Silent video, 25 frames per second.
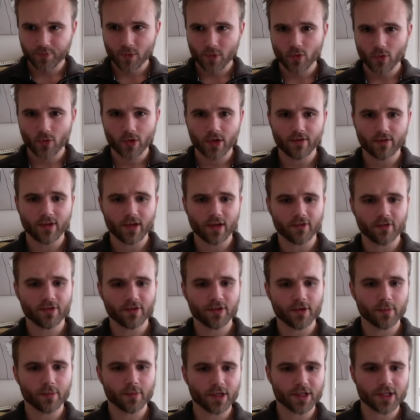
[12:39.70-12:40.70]
We'll give that a
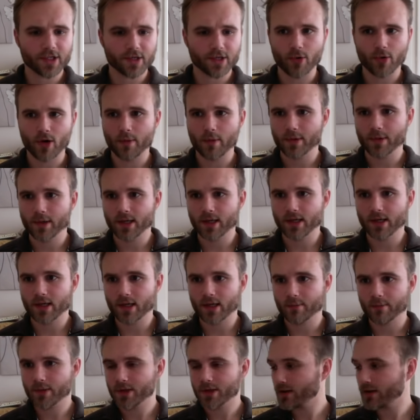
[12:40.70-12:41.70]
few minutes to propagate.
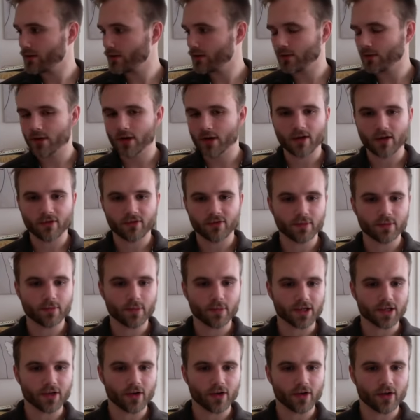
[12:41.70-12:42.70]
I'm going to go feed my
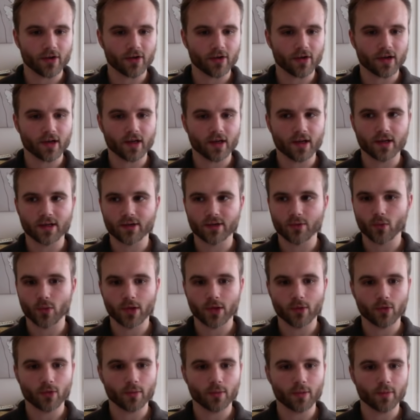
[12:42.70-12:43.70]
daughter, and we
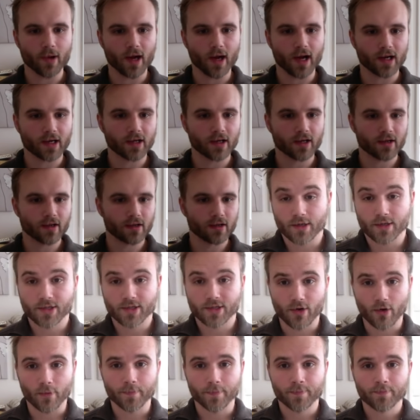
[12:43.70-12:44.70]
will be back.
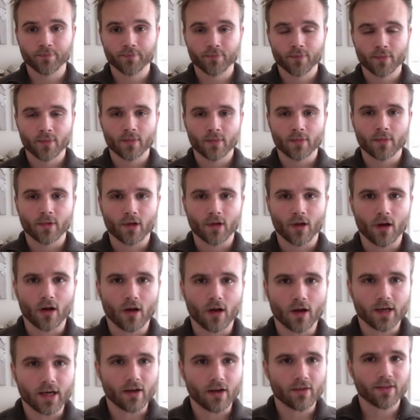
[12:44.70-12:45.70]
So,
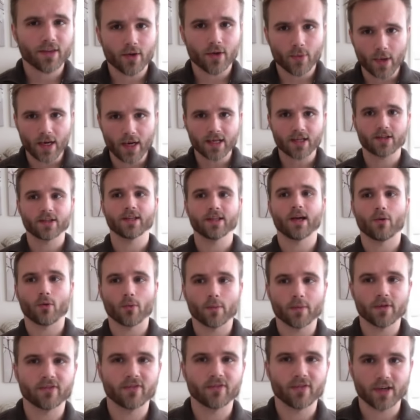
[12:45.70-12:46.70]
now theoretically, that will
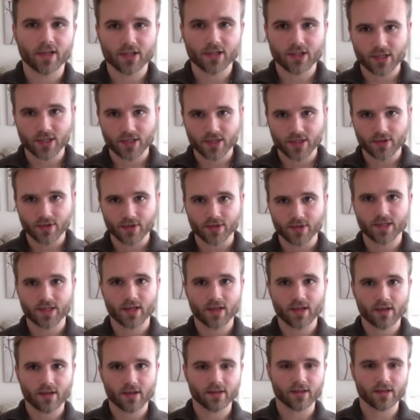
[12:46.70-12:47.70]
be finished as soon as
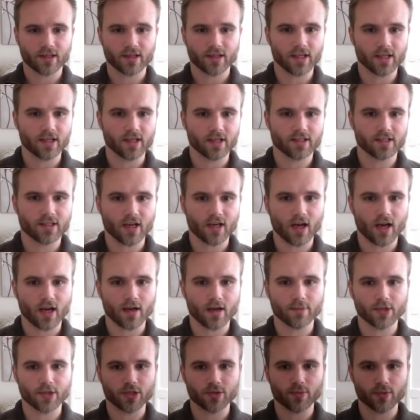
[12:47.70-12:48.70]
the
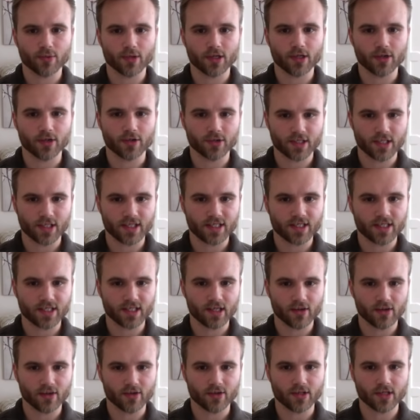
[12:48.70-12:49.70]
time that you put in your
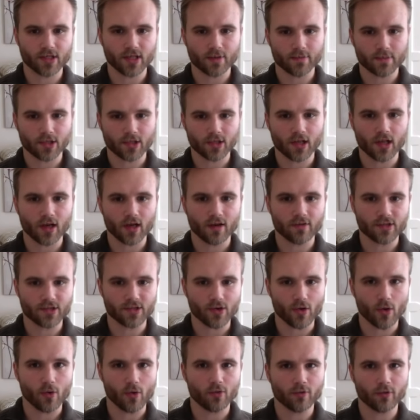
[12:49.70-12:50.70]
TTL, your time to live, is
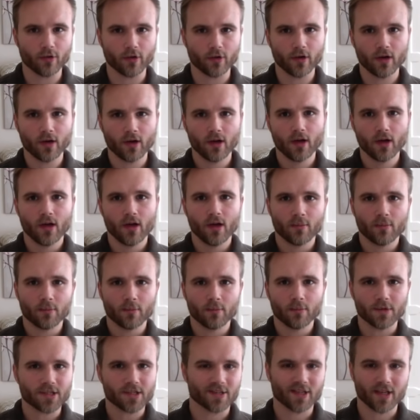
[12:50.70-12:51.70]
over.
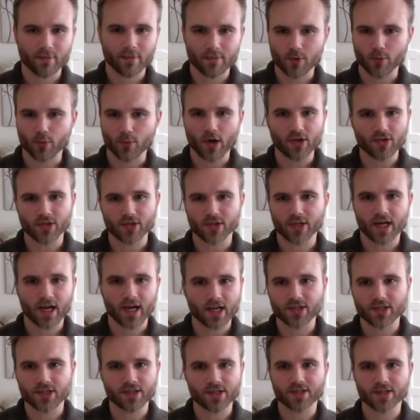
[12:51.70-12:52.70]
But sometimes browser
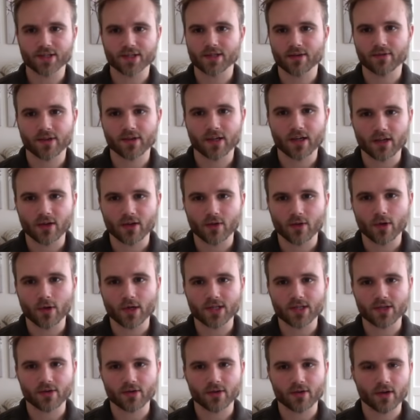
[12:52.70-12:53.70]
caches and stuff get in the way,
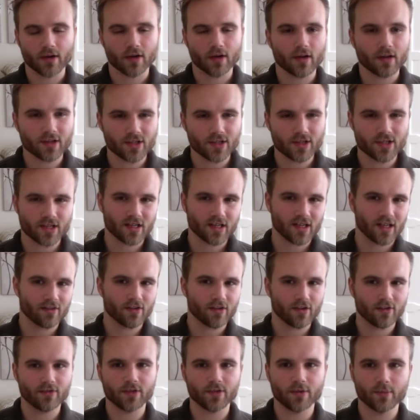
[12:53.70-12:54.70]
so just give it
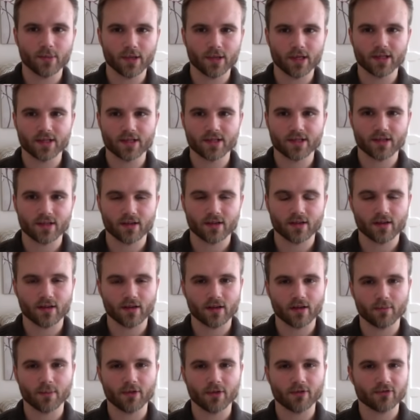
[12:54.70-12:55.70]
a few minutes,
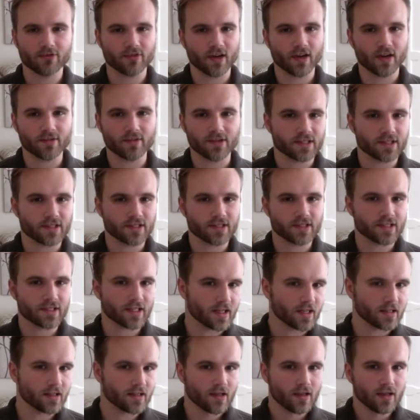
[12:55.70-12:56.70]
maybe 5 to
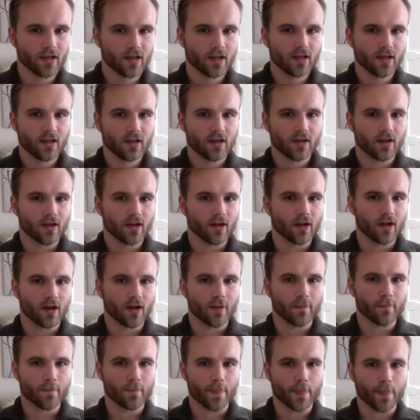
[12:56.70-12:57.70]
10.
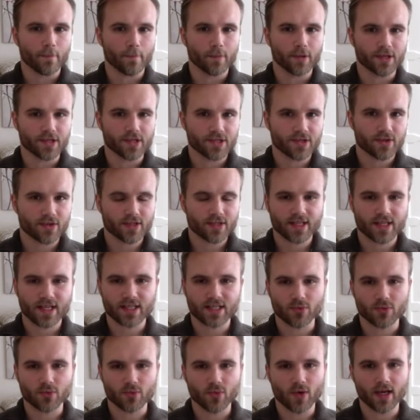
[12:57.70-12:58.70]
But as soon as
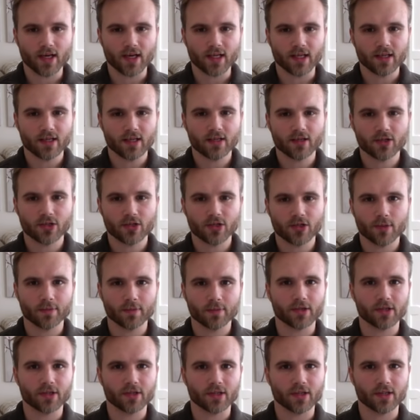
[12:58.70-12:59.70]
that's ready, you should be able
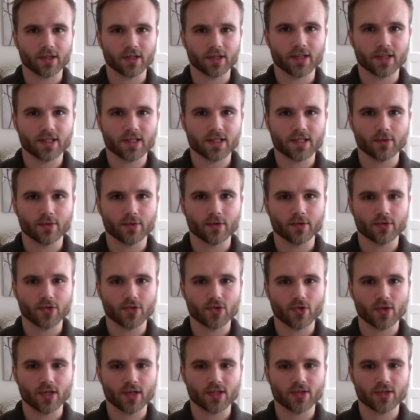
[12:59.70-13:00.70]
to click on and it will go
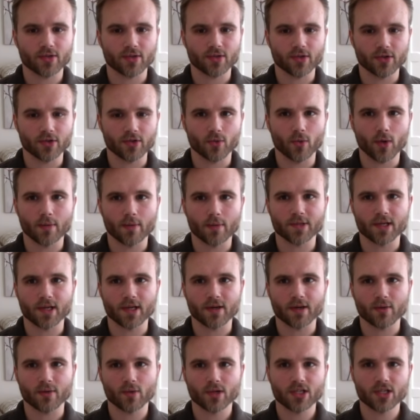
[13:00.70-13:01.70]
straight to your new
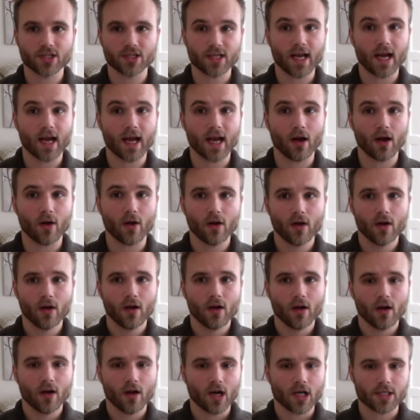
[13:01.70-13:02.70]
website, which is now
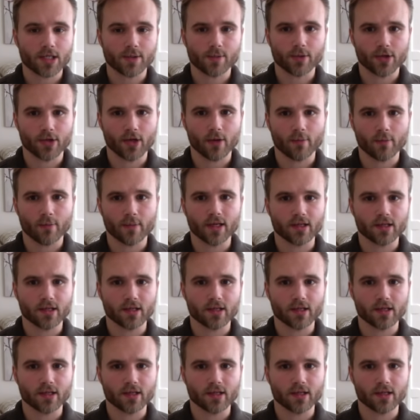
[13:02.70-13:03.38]
osmo.me.